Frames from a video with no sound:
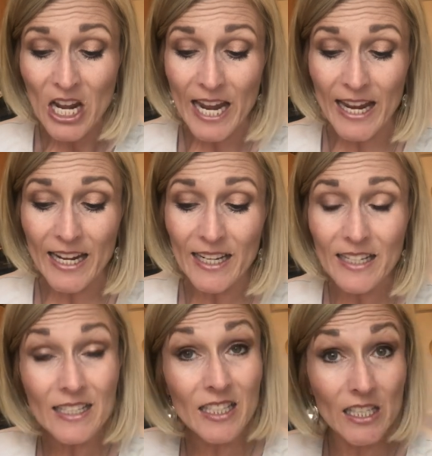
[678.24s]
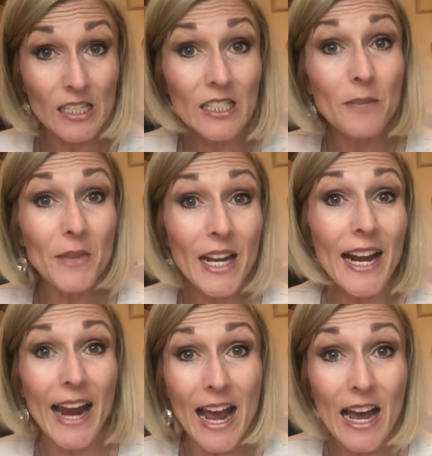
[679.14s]
a system that I
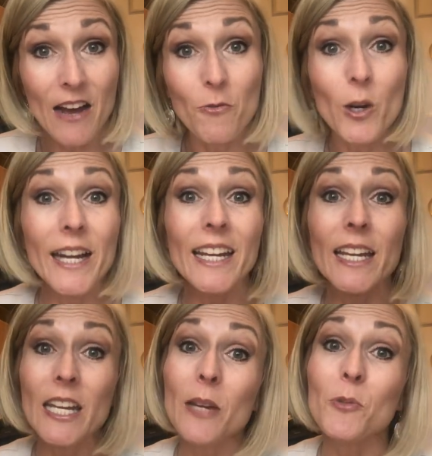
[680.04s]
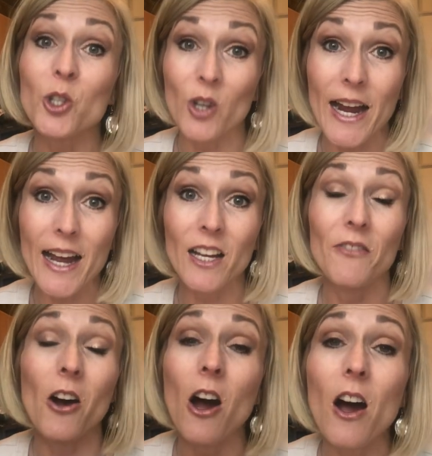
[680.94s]
have where I can keep track
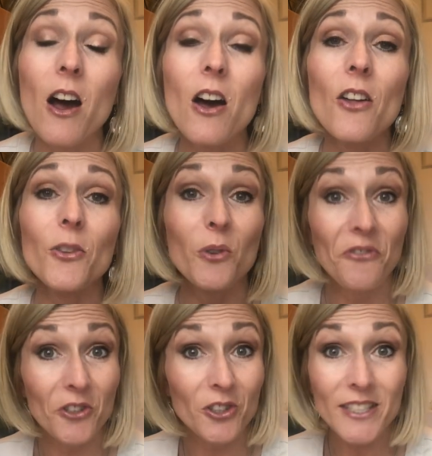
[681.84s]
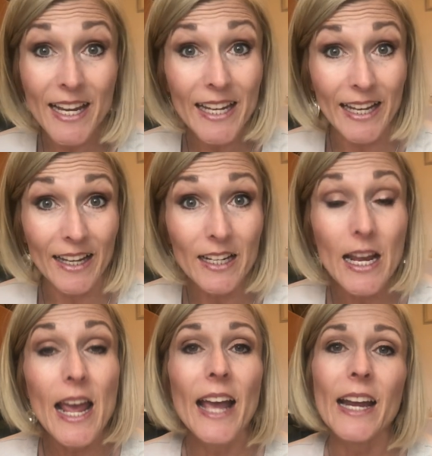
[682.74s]
of all the referrals I get
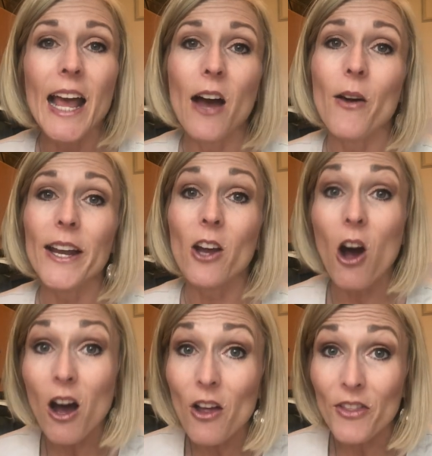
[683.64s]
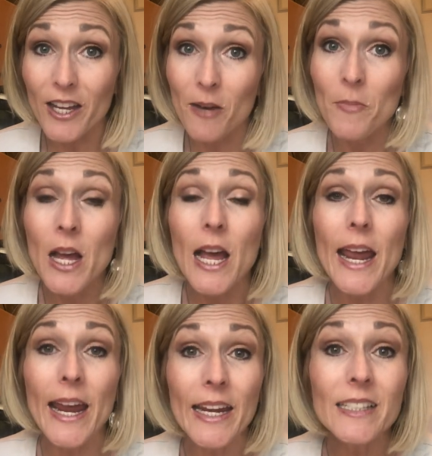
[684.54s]
and how I call them
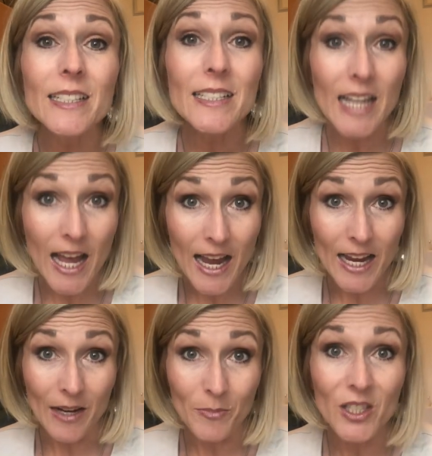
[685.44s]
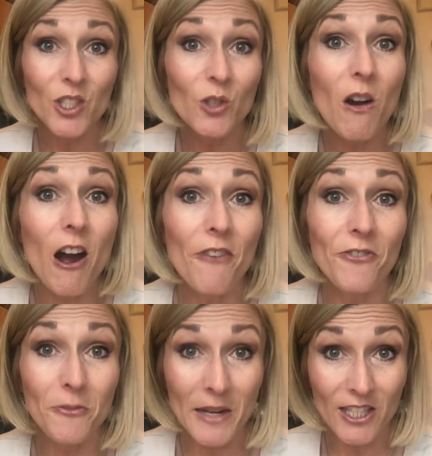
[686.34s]
8 times to
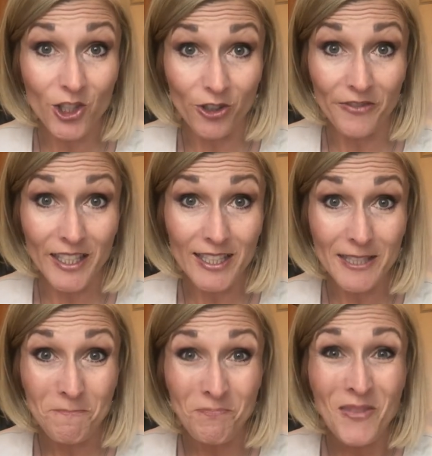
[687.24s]
offer my service.